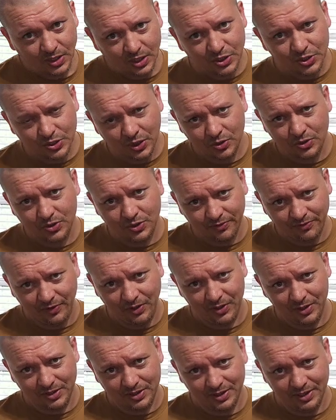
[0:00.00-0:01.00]
starts to
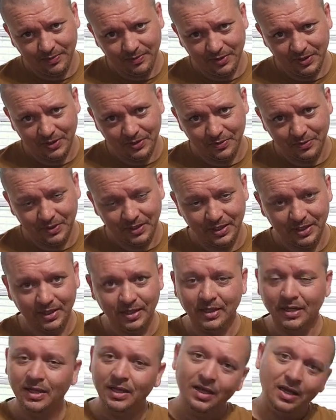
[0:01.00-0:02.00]
fall asleep a little bit,
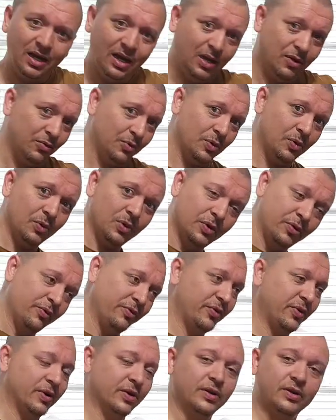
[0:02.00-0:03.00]
I'll roll
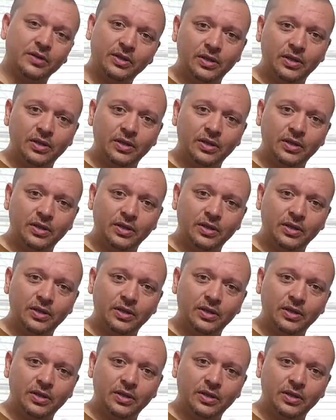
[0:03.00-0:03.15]
over,